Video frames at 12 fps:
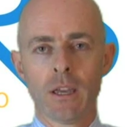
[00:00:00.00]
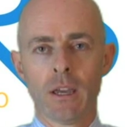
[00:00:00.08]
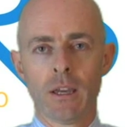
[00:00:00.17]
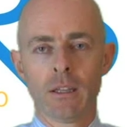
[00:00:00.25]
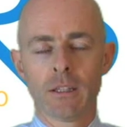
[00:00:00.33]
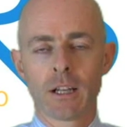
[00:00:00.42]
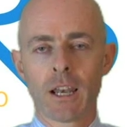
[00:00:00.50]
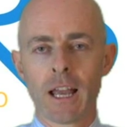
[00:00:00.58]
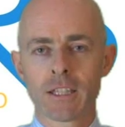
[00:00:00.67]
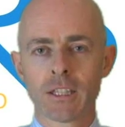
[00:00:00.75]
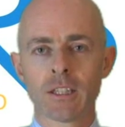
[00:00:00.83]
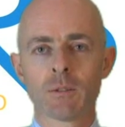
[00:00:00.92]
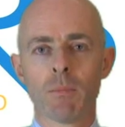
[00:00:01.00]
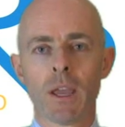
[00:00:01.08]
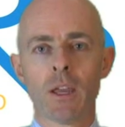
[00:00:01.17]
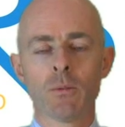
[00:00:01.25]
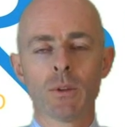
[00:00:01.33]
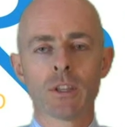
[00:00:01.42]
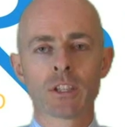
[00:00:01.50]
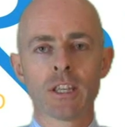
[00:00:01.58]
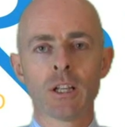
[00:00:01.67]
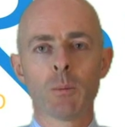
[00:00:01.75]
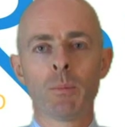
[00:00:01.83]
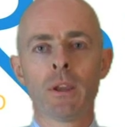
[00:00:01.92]
The classic is made with a
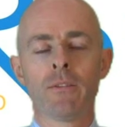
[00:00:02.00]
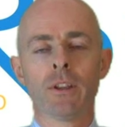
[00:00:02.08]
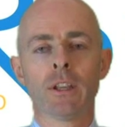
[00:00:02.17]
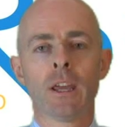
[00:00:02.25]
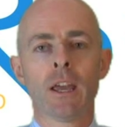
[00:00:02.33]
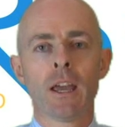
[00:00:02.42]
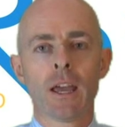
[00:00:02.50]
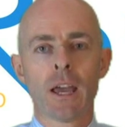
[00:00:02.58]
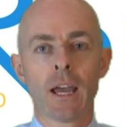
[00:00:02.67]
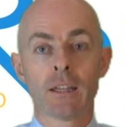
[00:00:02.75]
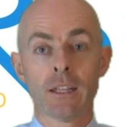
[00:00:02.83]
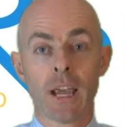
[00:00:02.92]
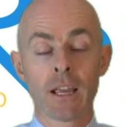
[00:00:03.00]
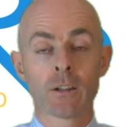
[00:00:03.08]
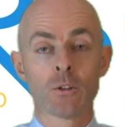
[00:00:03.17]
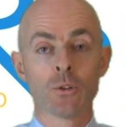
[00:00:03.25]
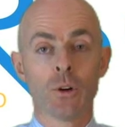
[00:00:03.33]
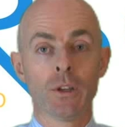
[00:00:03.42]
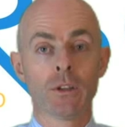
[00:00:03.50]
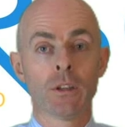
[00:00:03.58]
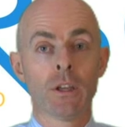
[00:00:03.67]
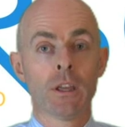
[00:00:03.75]
single pivot at the ankle joint.